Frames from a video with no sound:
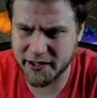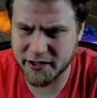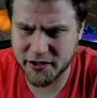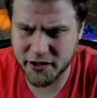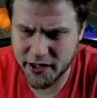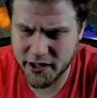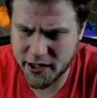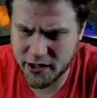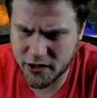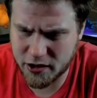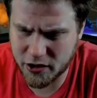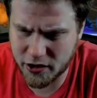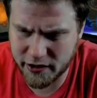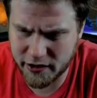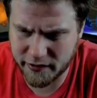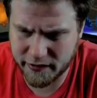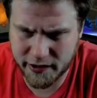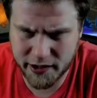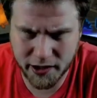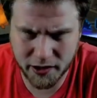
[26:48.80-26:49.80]
so they could
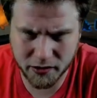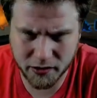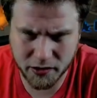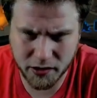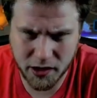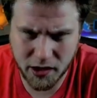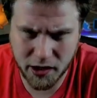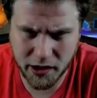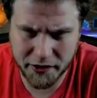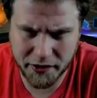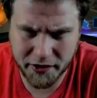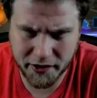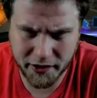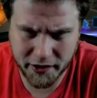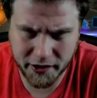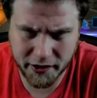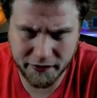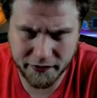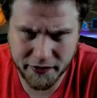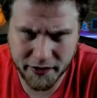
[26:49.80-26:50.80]
have killed Loth
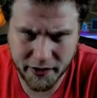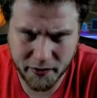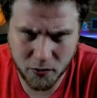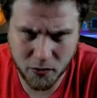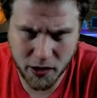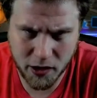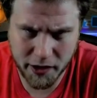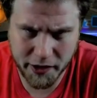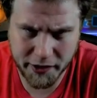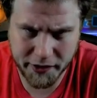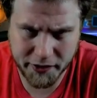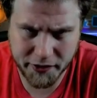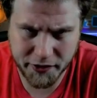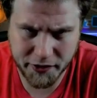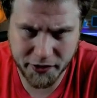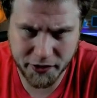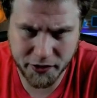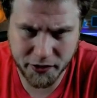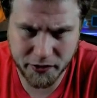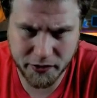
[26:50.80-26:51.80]
here if they wanted
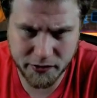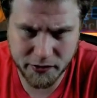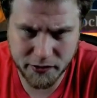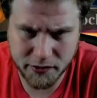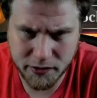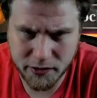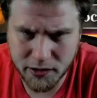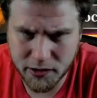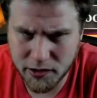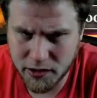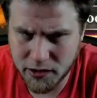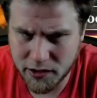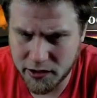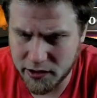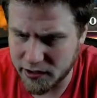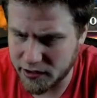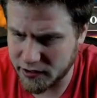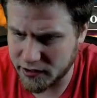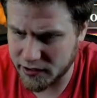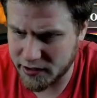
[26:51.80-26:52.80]
to.
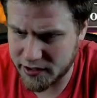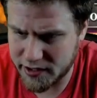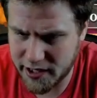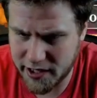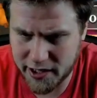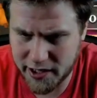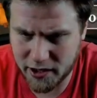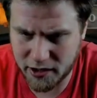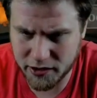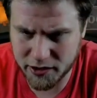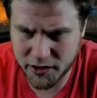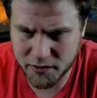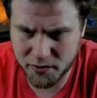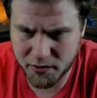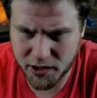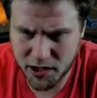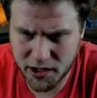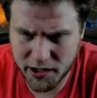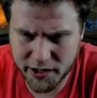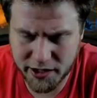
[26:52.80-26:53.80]
Instead, I'll just
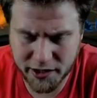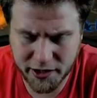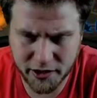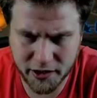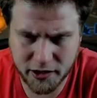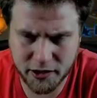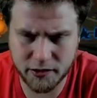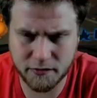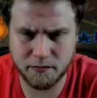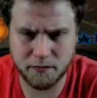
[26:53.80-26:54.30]
block here.